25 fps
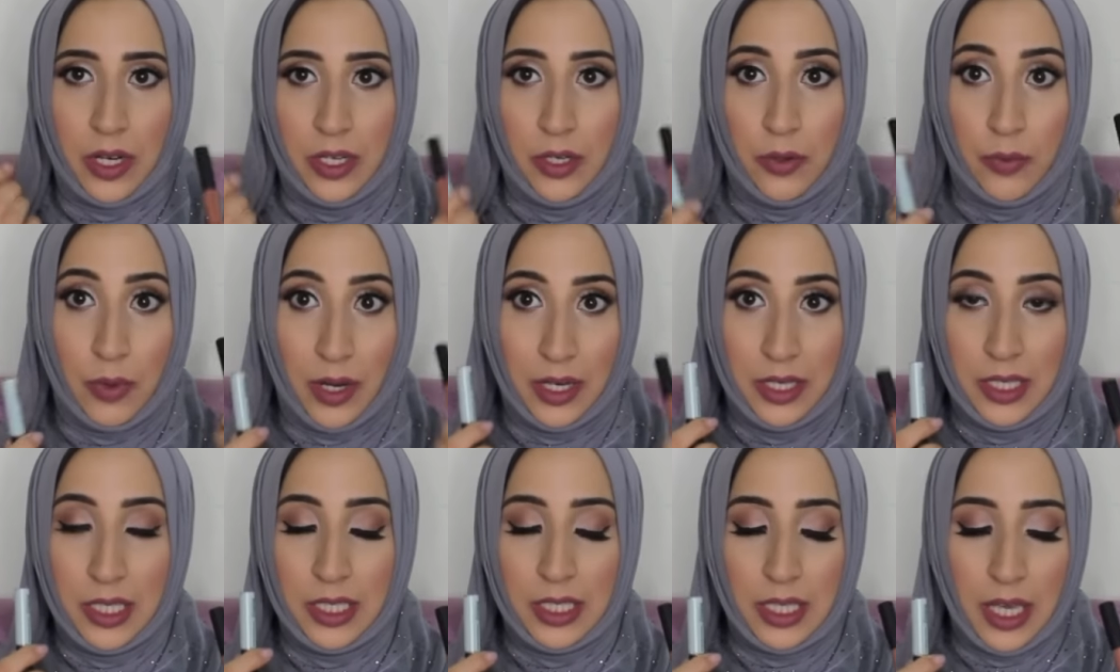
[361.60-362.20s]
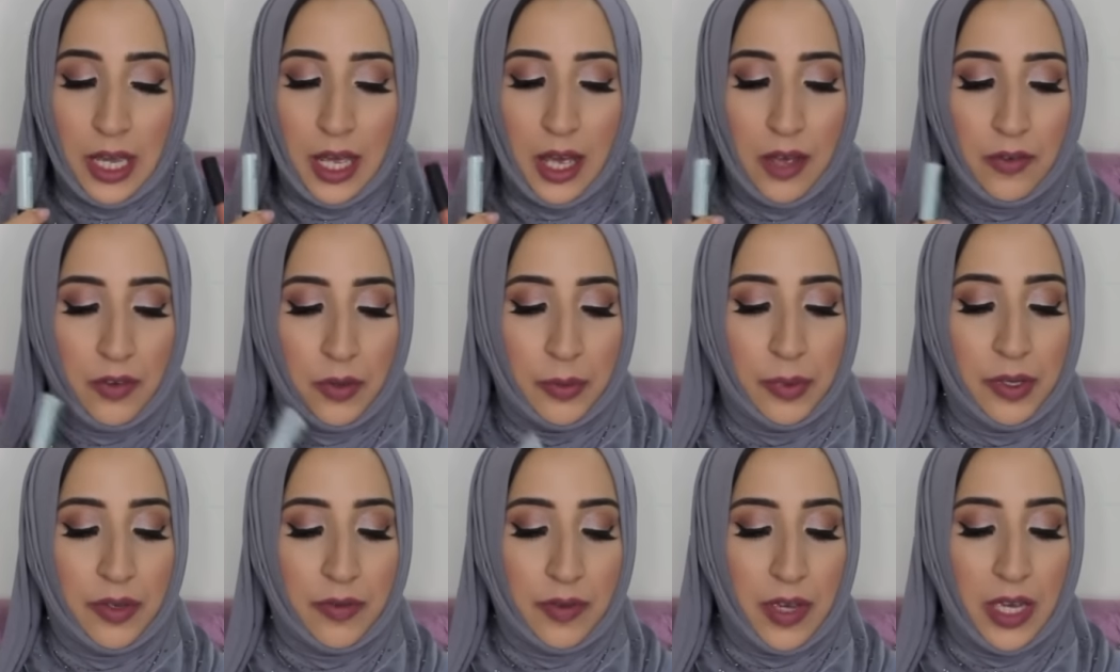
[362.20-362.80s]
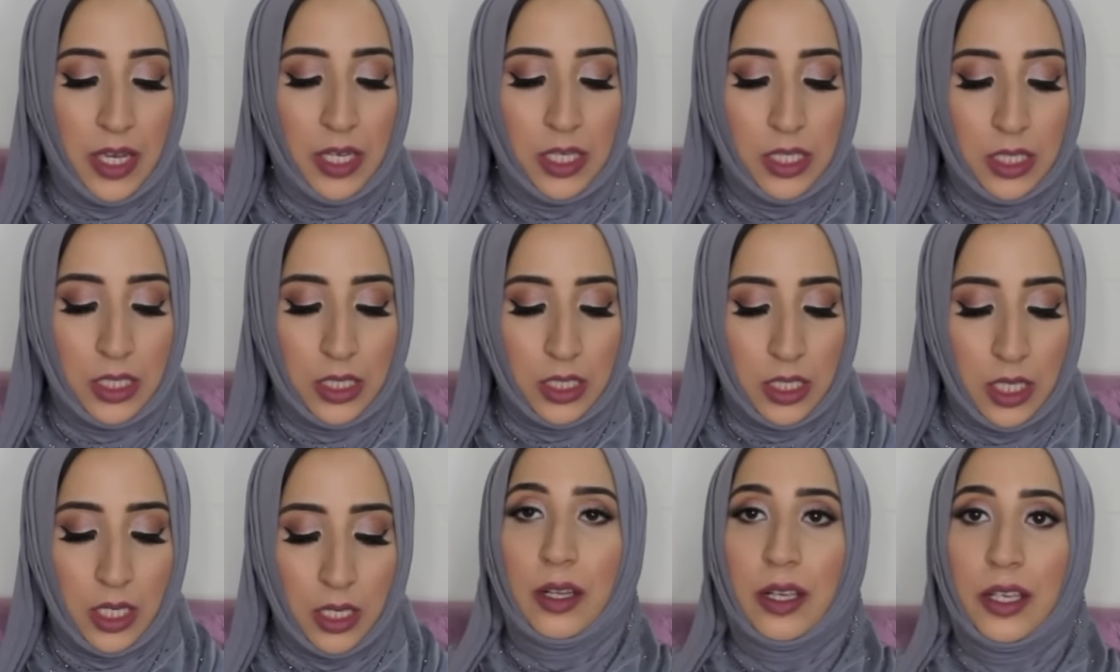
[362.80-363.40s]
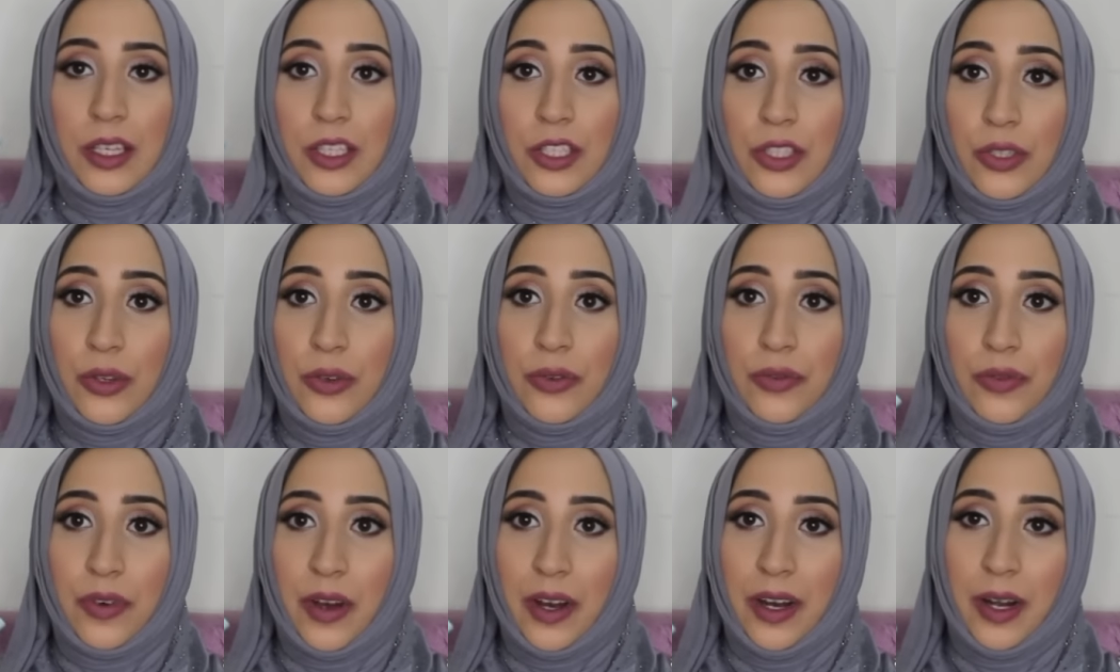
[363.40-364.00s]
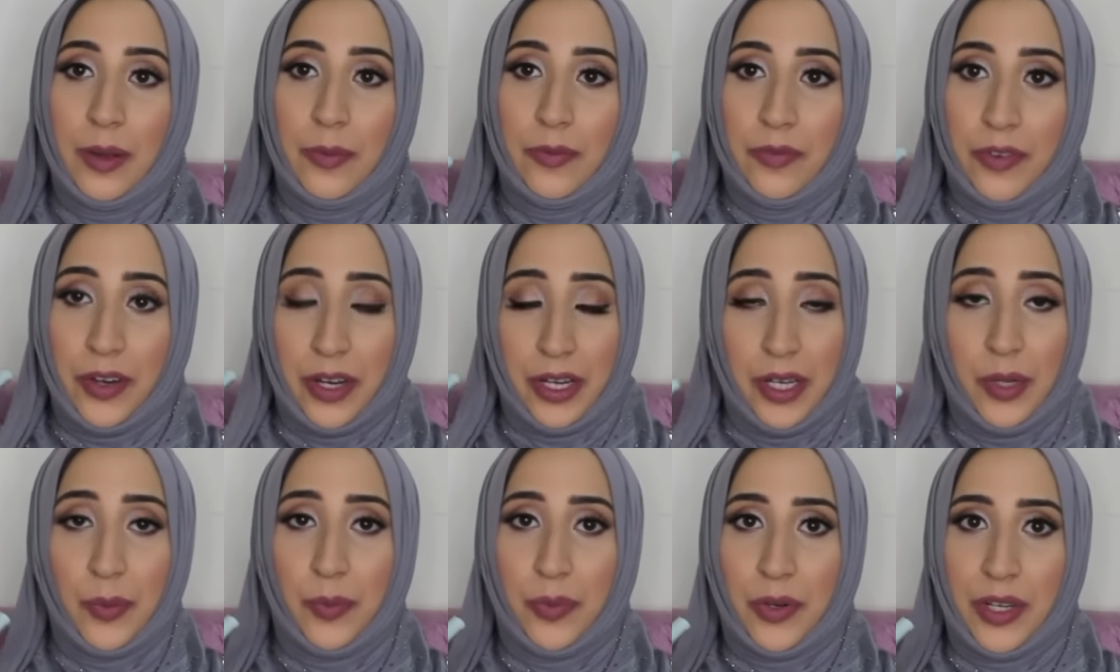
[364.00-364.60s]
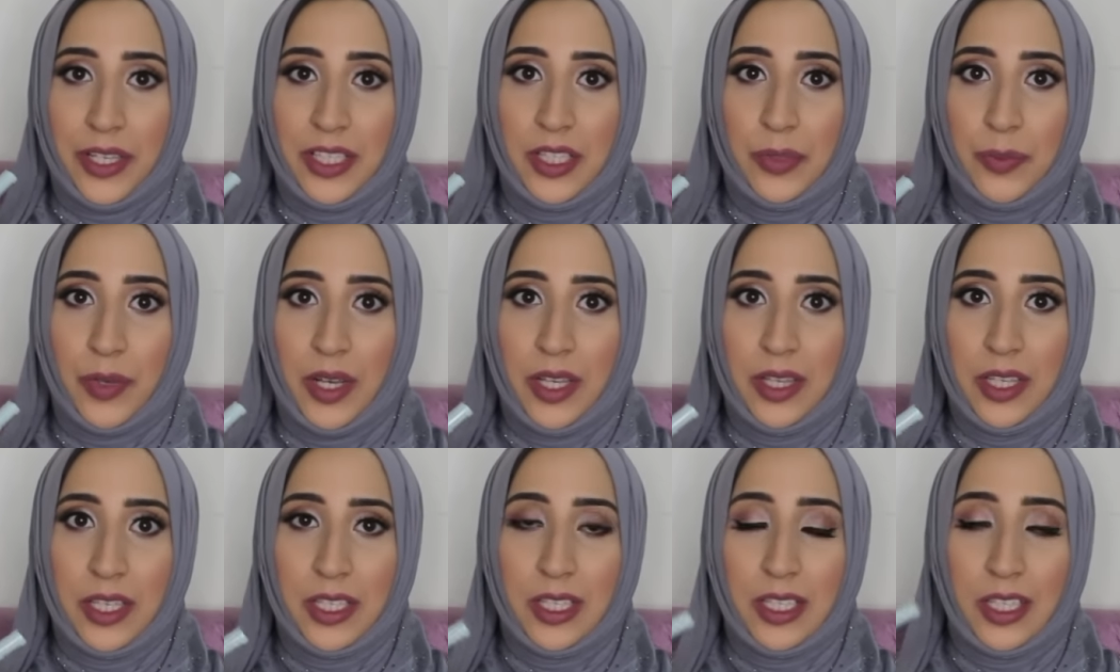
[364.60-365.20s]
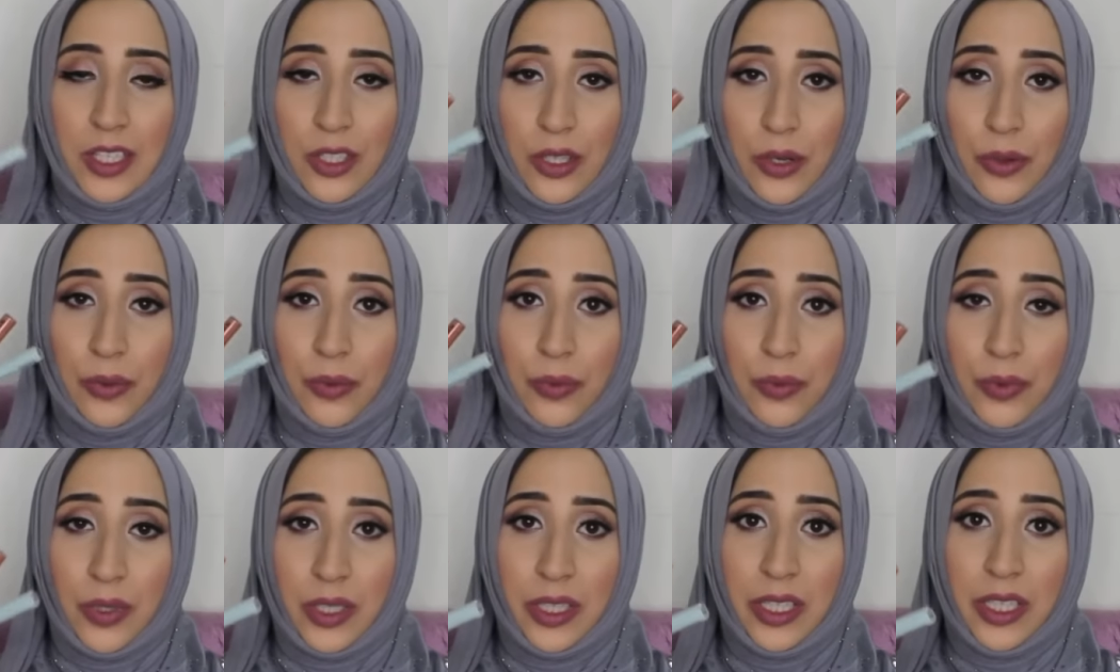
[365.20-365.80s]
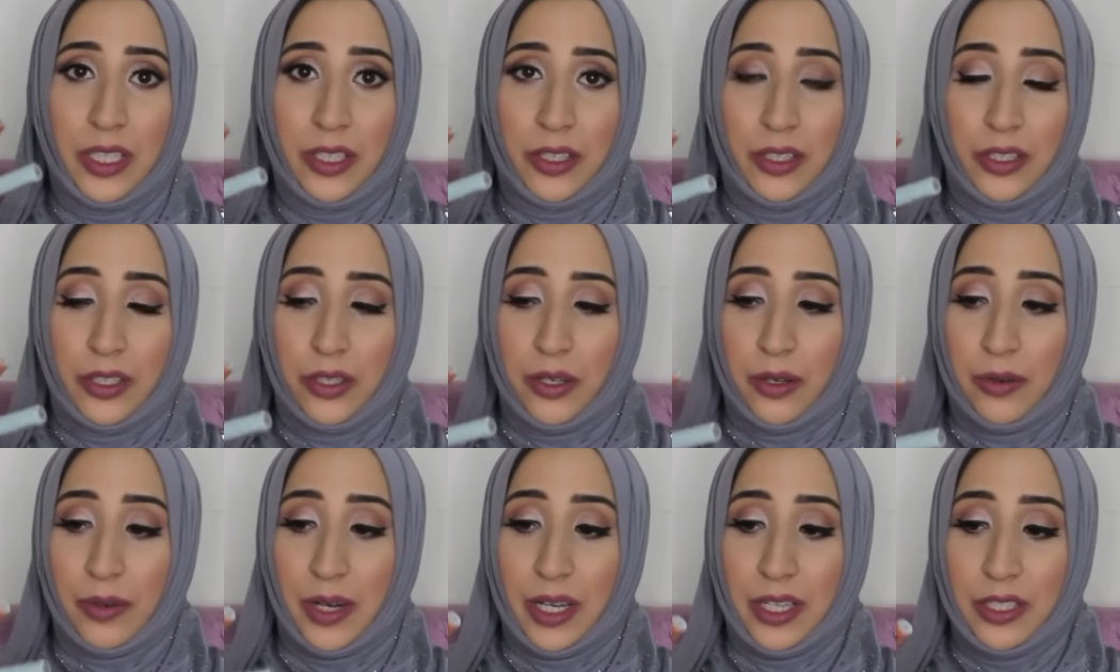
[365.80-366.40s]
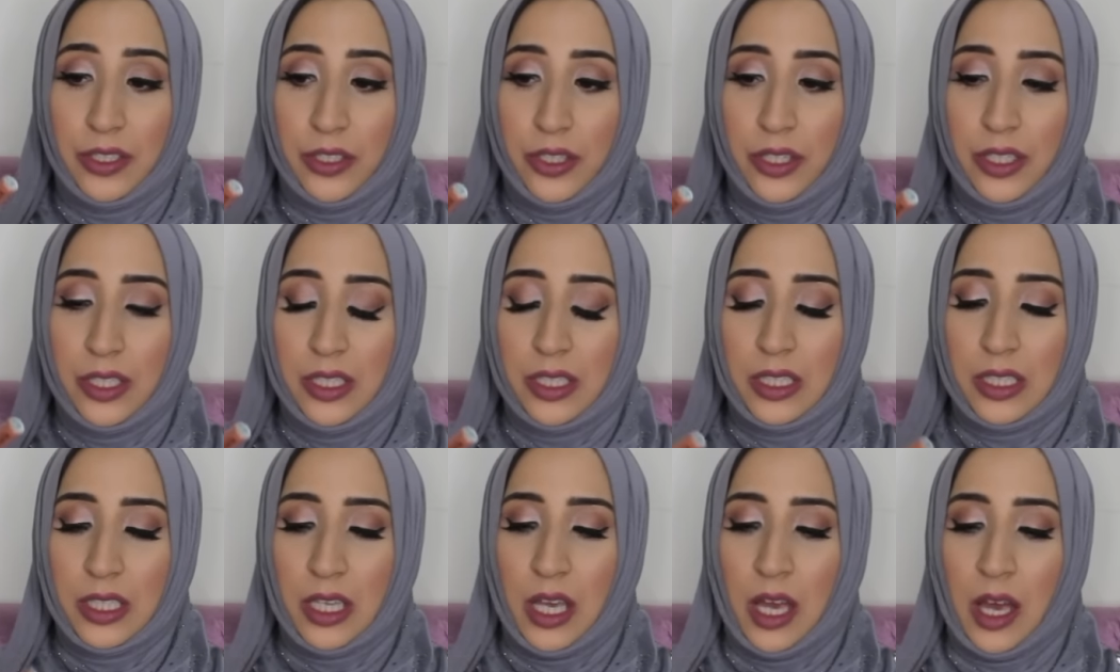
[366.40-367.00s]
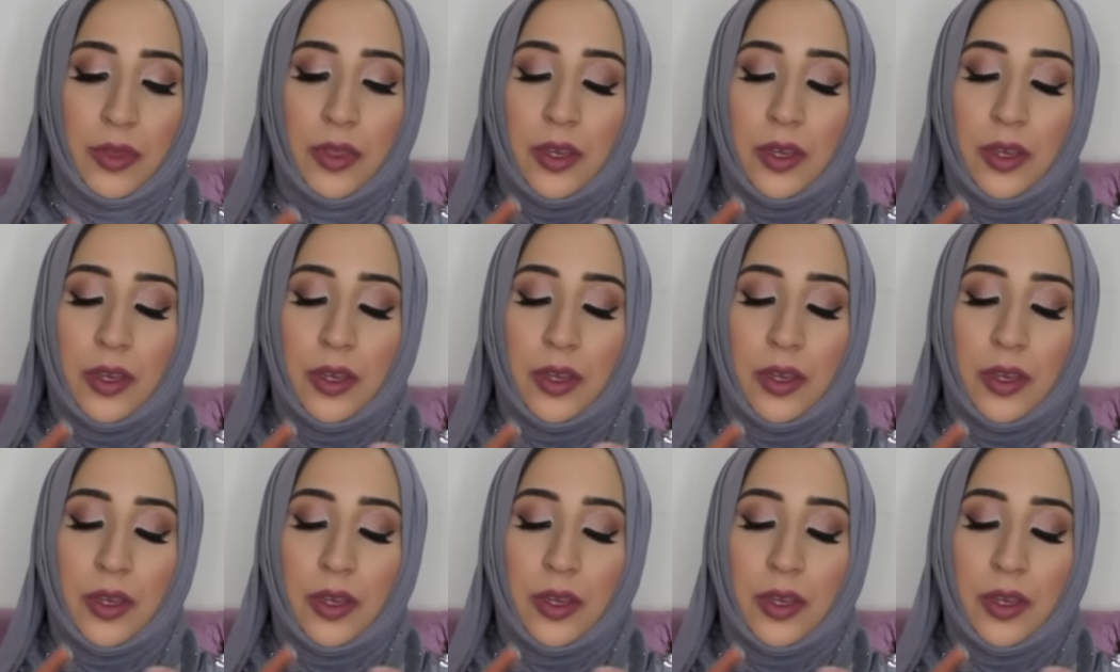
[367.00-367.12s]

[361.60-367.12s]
any redness I have on my face. So far, I'm very impressed by this. These are really good correctors.